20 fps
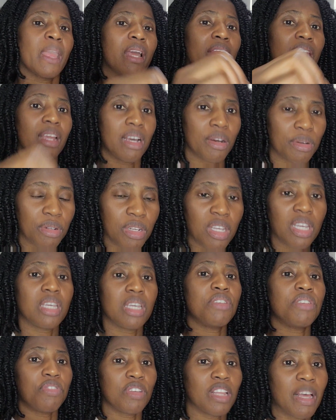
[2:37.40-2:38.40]
Now,
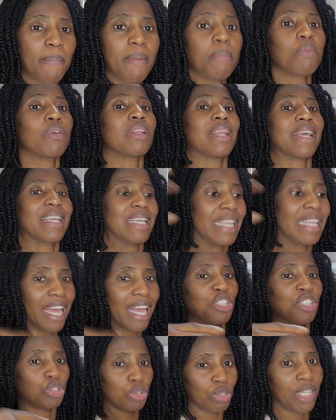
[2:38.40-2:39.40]
if you are people like in
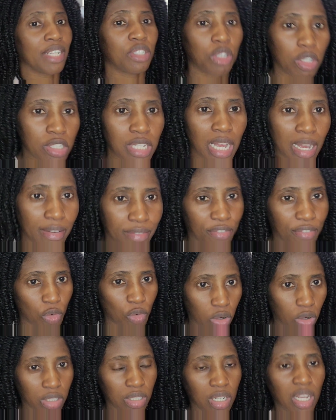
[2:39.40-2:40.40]
our shoe that don't have the
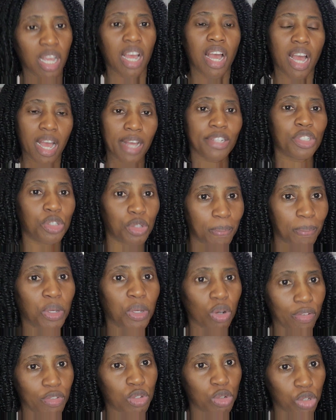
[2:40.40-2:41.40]
fund, how do you pay
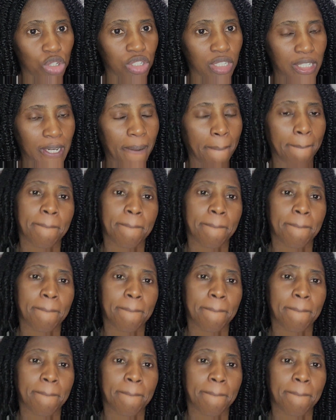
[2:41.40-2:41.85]
off tuition?